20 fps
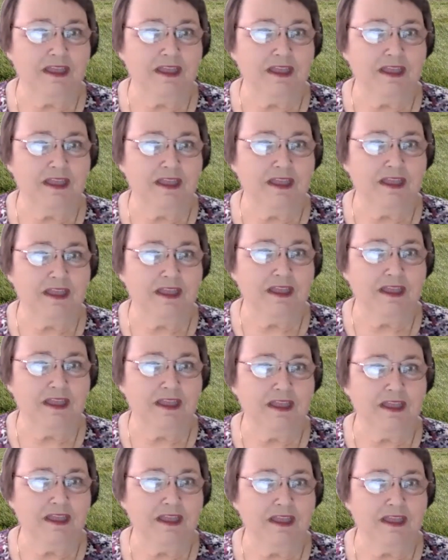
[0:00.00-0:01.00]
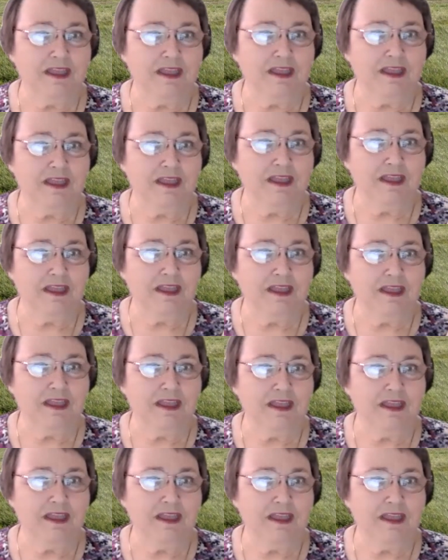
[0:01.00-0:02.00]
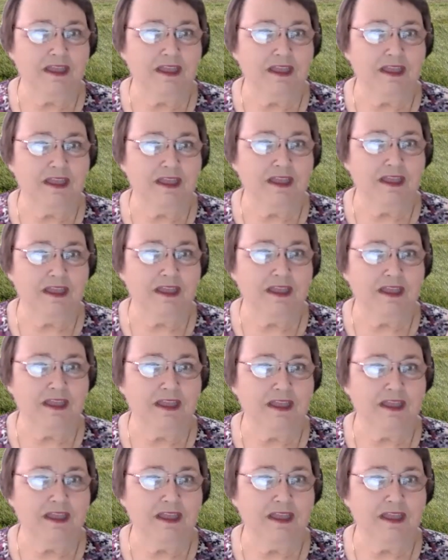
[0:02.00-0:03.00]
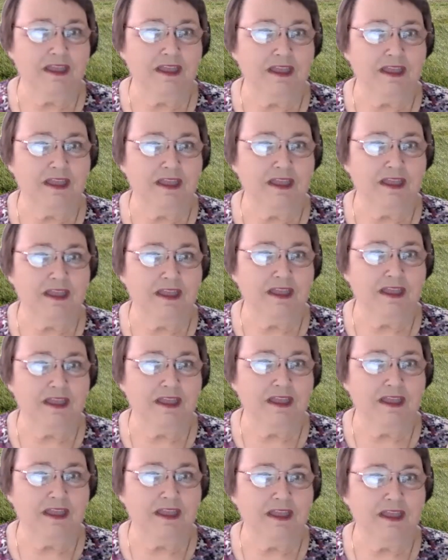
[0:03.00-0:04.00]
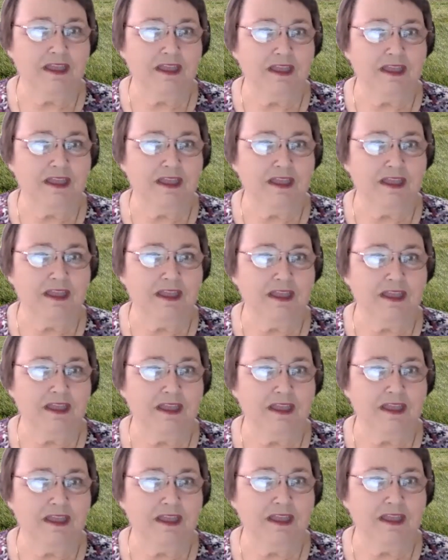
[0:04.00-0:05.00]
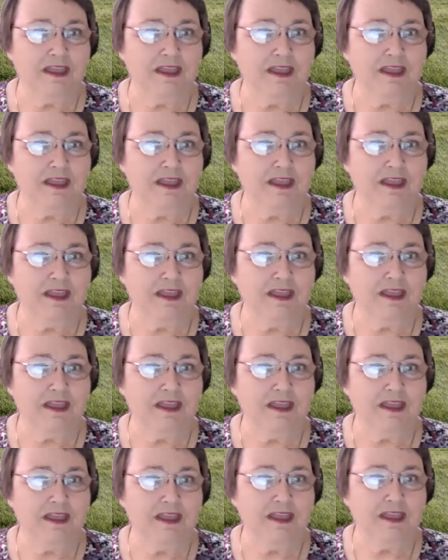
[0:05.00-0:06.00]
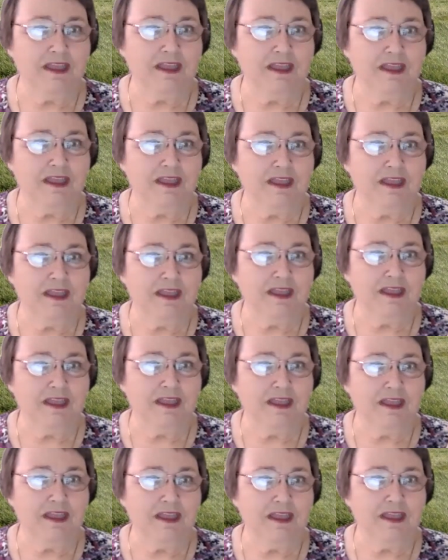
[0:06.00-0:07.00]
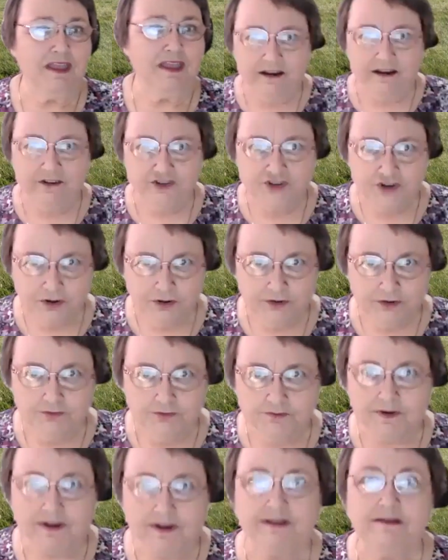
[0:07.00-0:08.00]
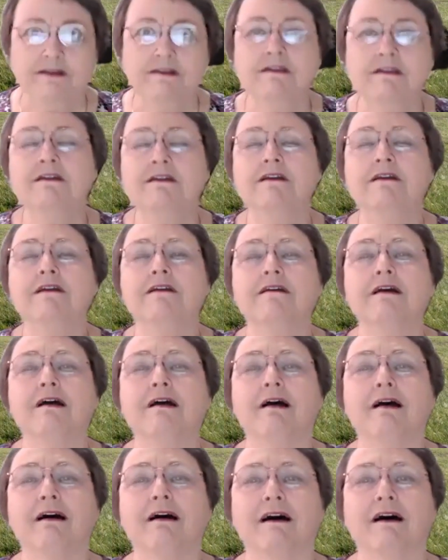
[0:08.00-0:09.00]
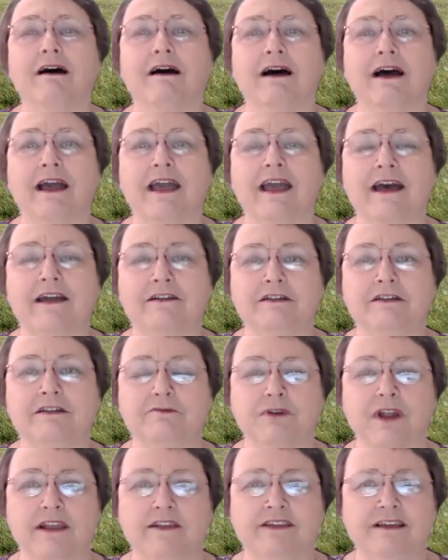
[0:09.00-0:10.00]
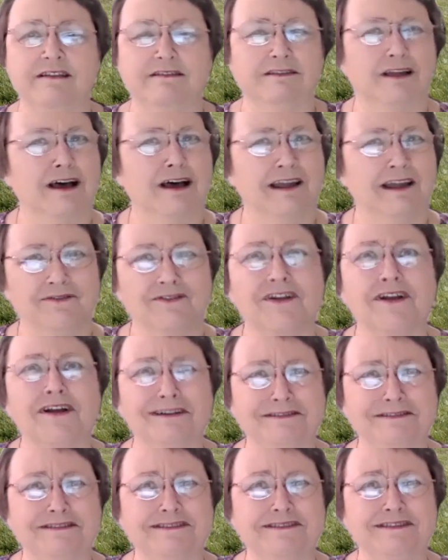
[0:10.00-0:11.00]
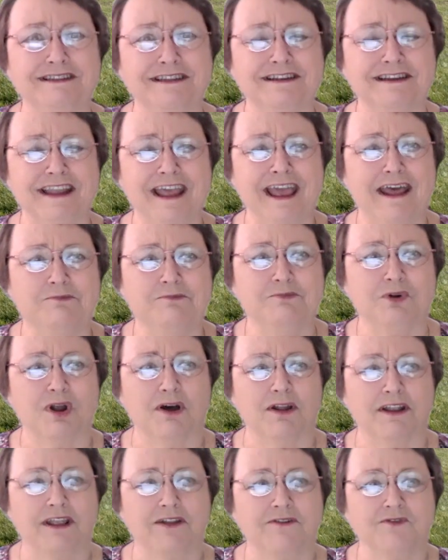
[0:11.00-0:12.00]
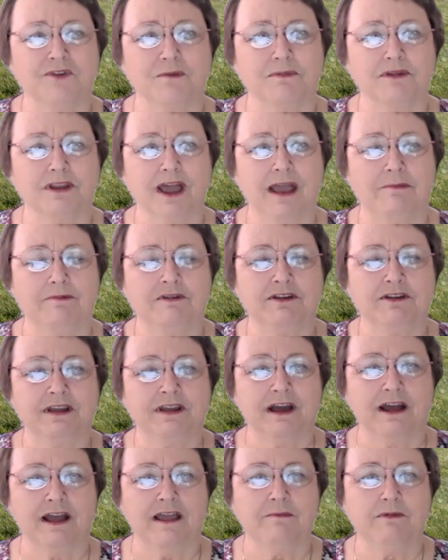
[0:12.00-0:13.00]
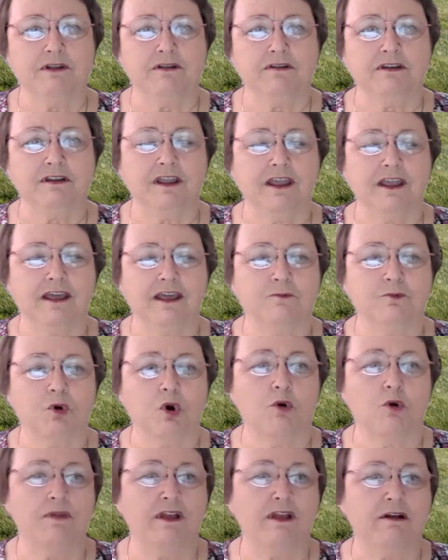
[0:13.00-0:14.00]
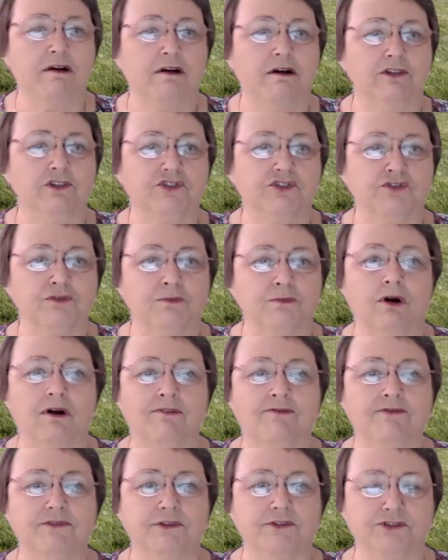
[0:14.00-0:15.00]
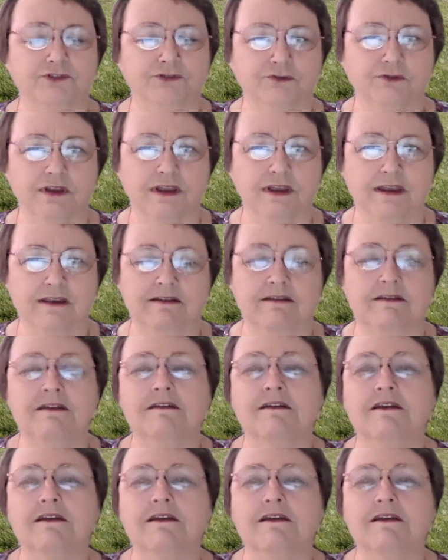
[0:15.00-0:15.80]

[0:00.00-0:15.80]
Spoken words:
I was always enthralled with my mother's bread baking. It was what she did. And in addition to raising 9 children, and raising a lot of cousins that Dad brought in from time to time, and woebegons from off the street,